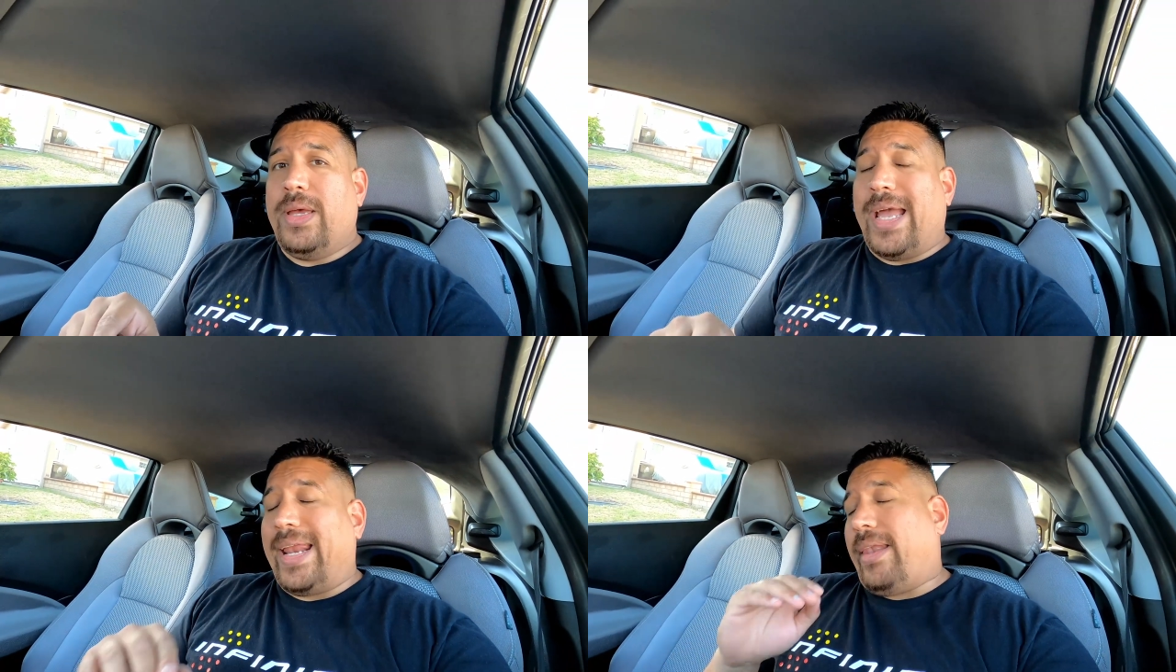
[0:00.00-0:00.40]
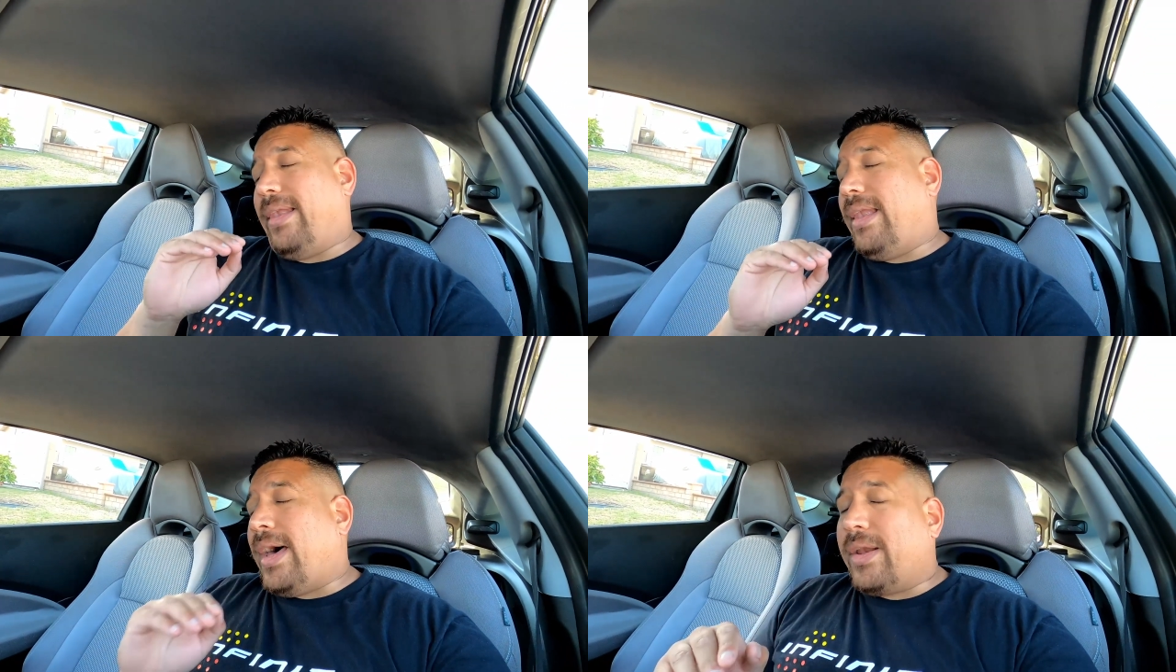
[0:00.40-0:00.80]
I get a
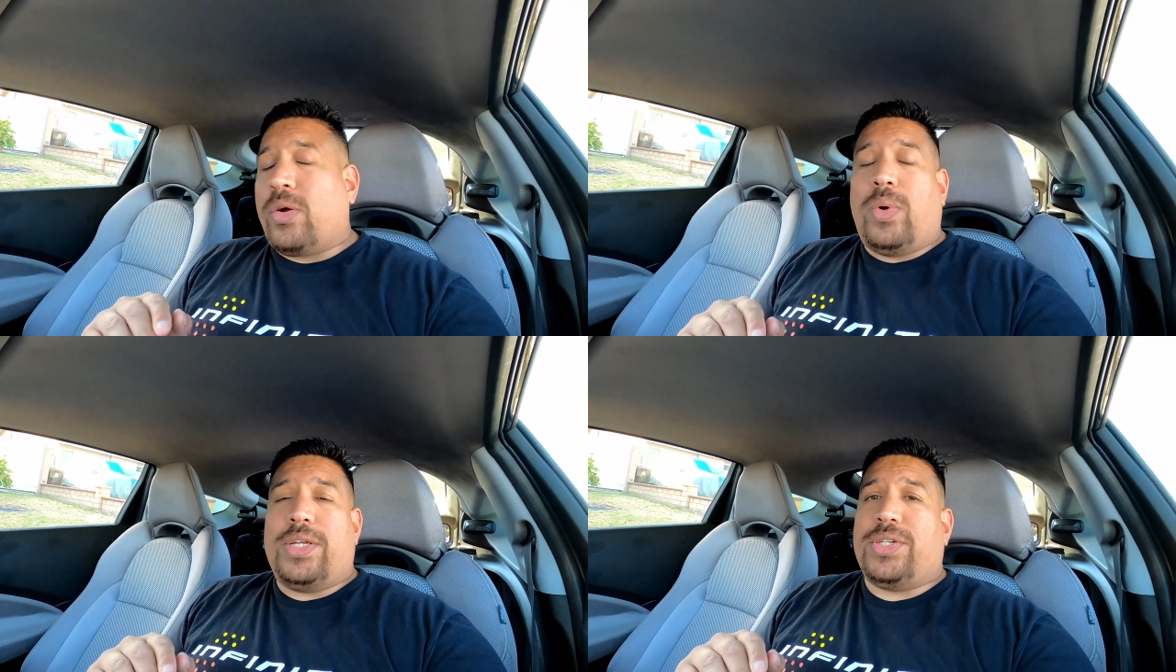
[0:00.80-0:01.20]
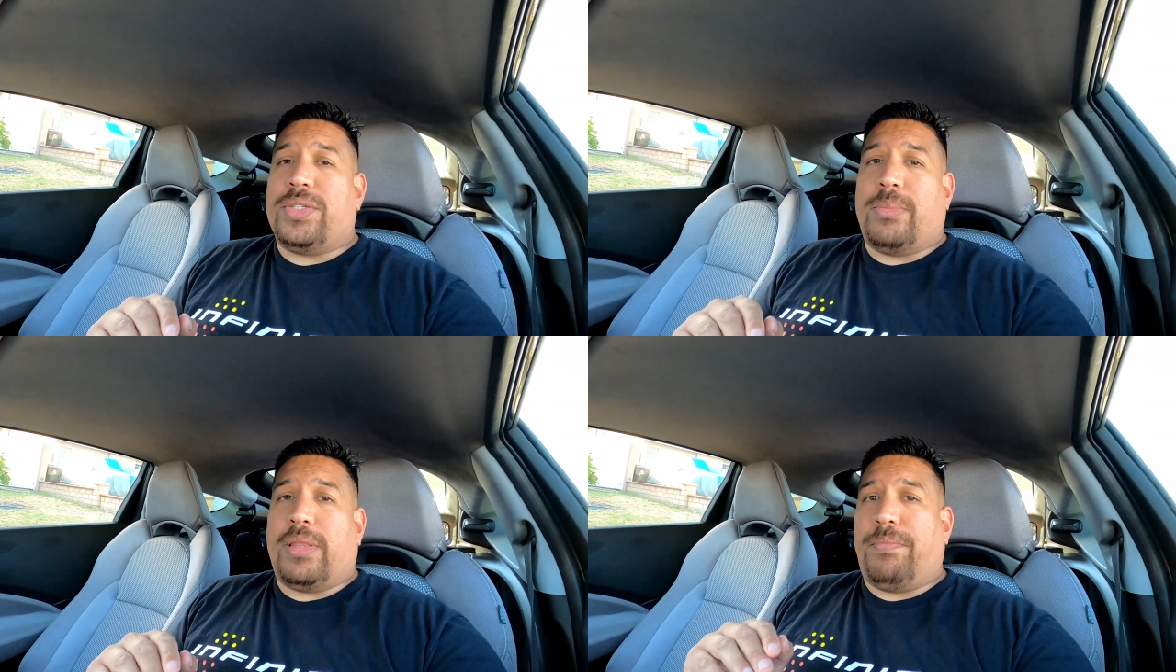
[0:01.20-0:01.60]
lot of
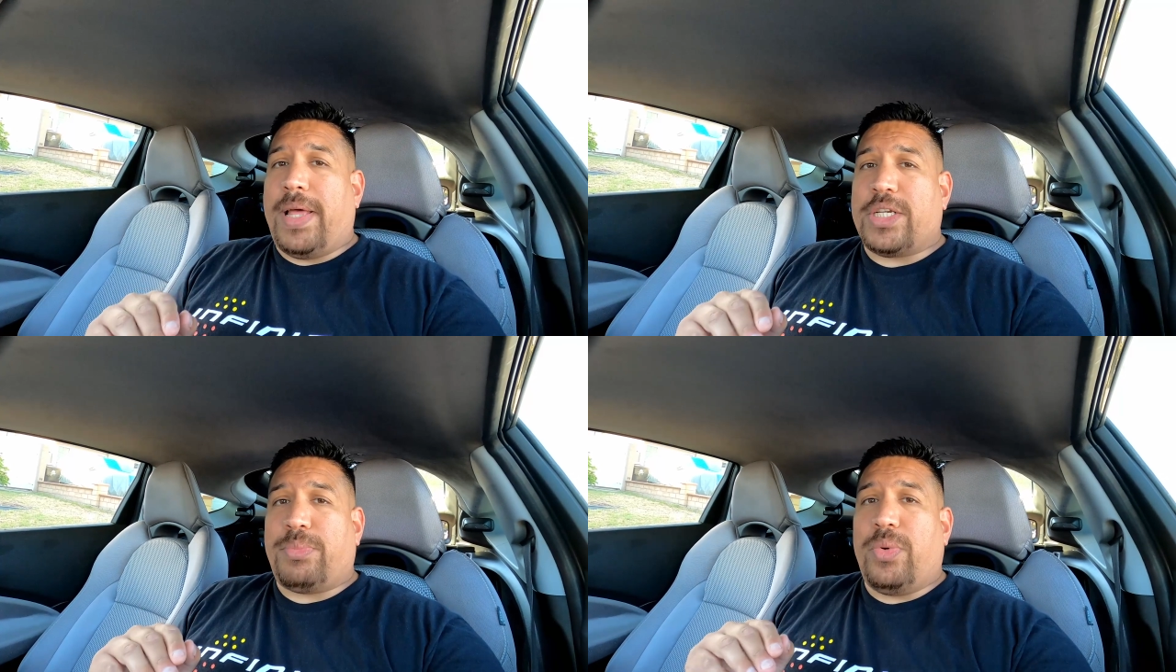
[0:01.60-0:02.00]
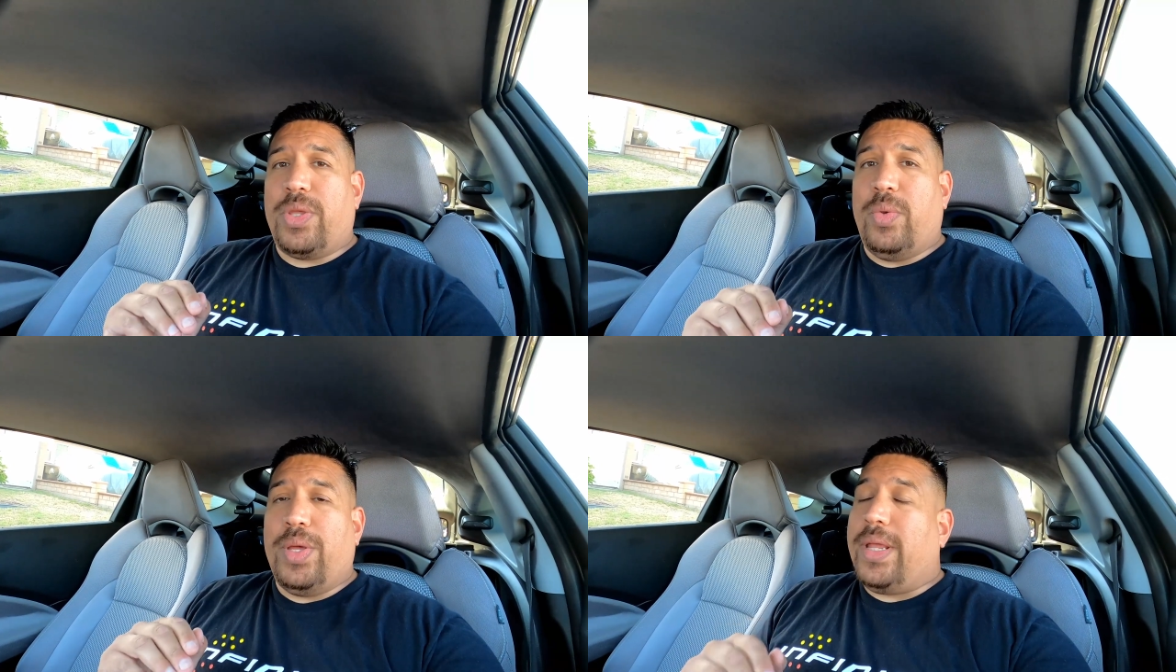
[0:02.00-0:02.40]
questions about the Flash Pro
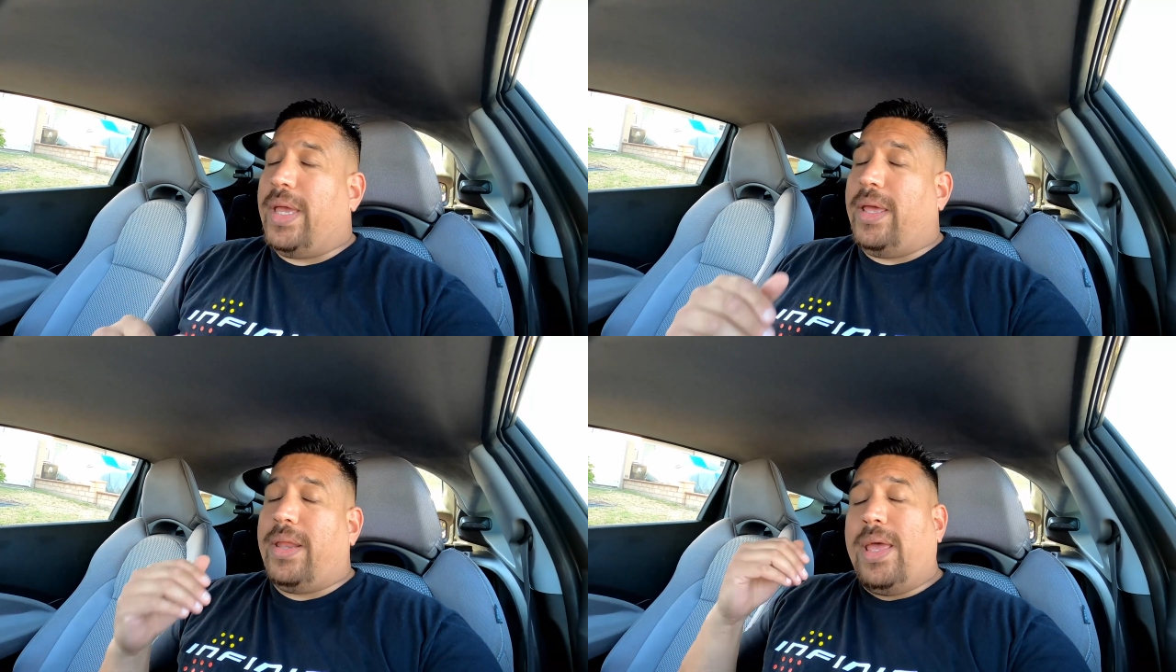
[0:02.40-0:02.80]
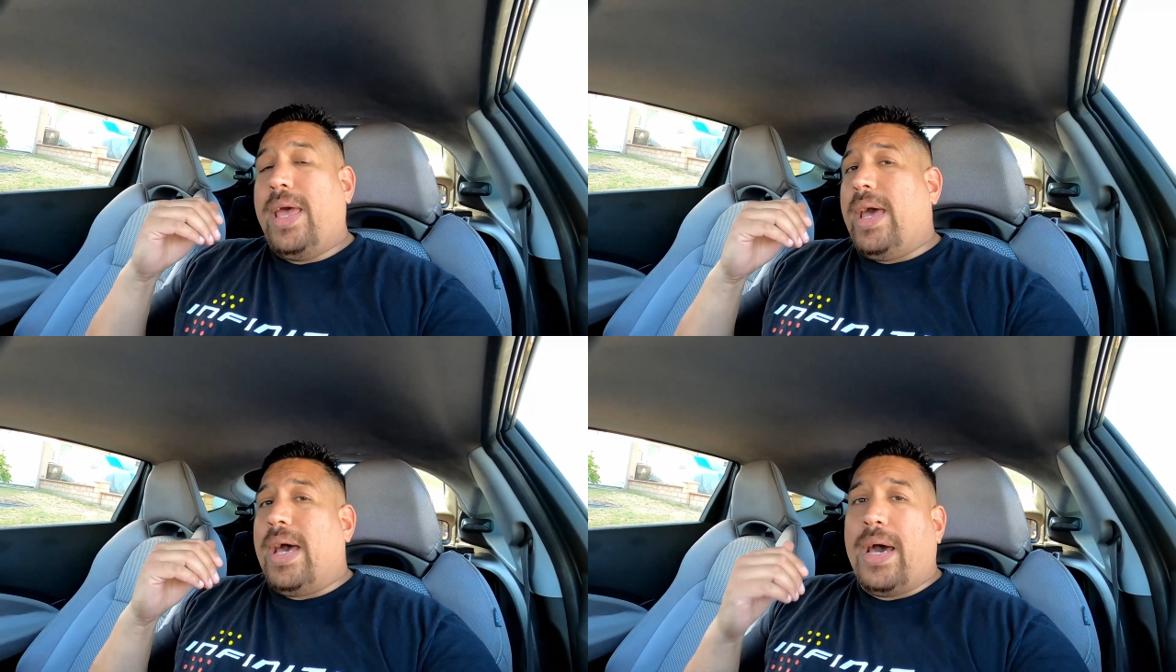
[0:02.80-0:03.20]
unit and
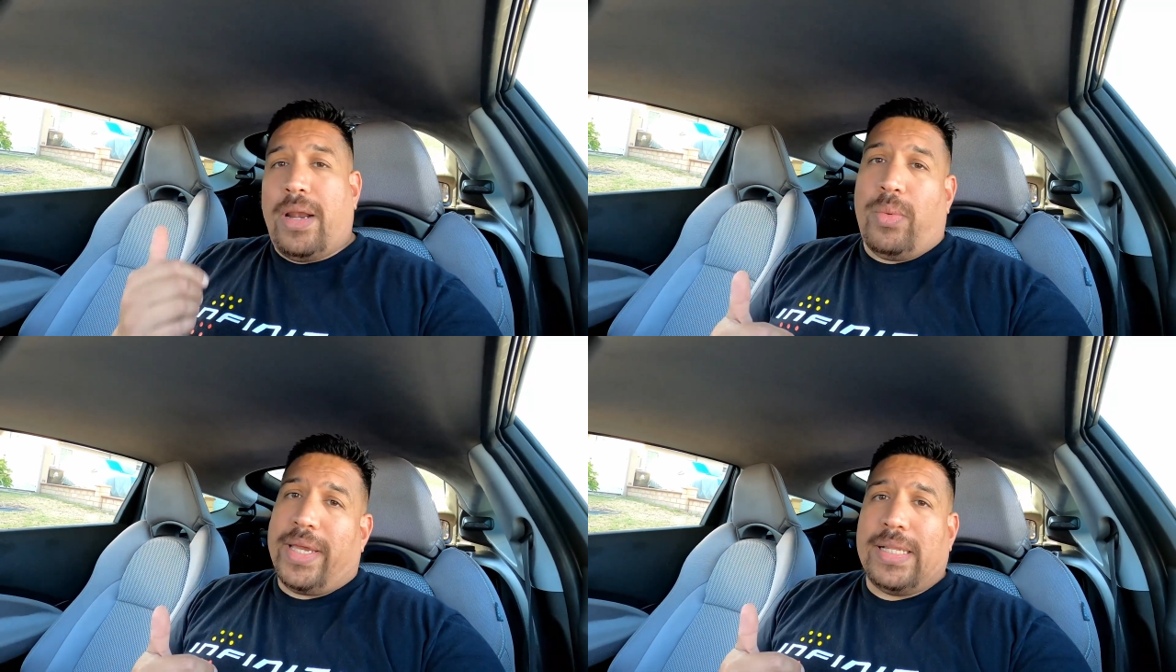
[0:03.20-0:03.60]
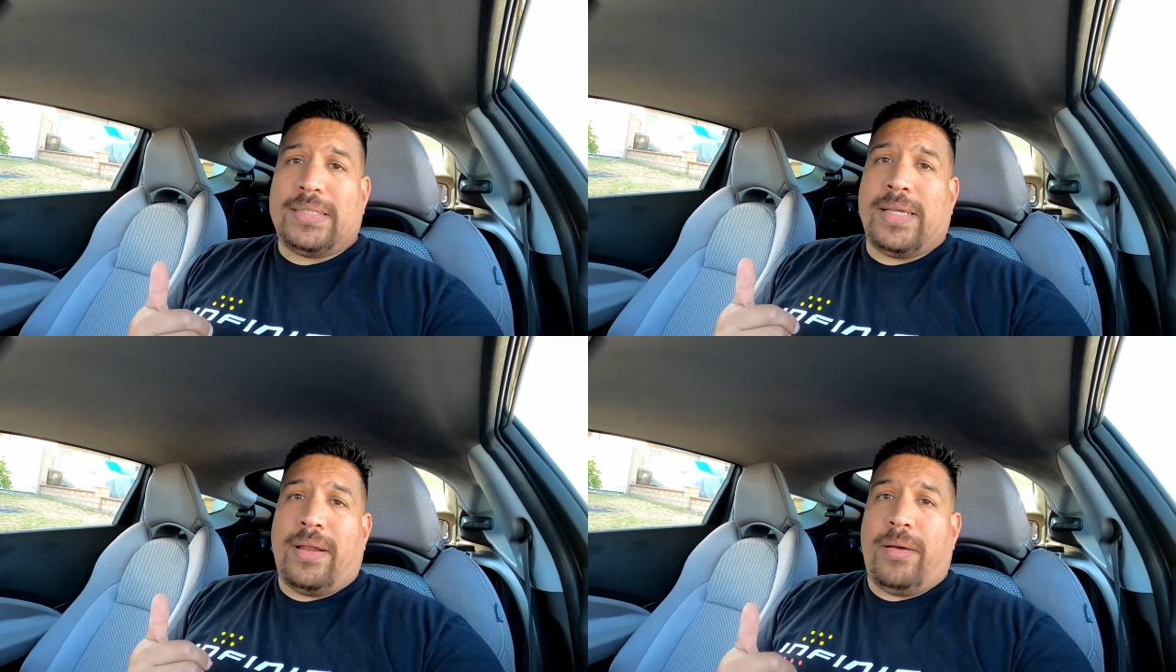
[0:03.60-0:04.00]
how do I get it
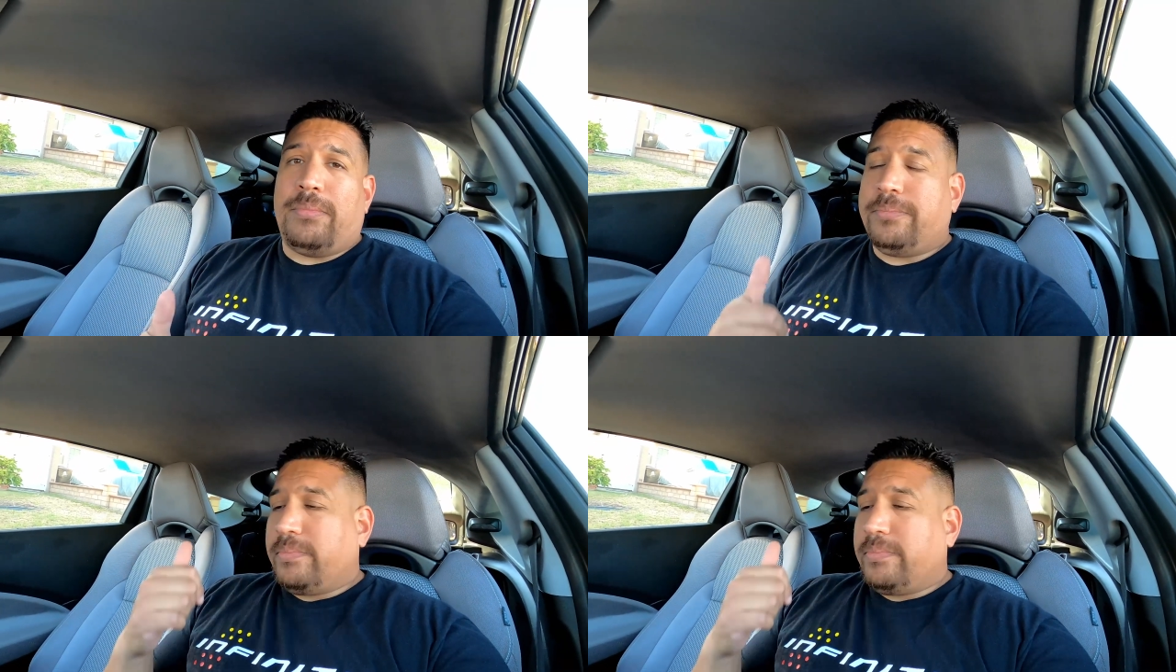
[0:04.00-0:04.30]
set up?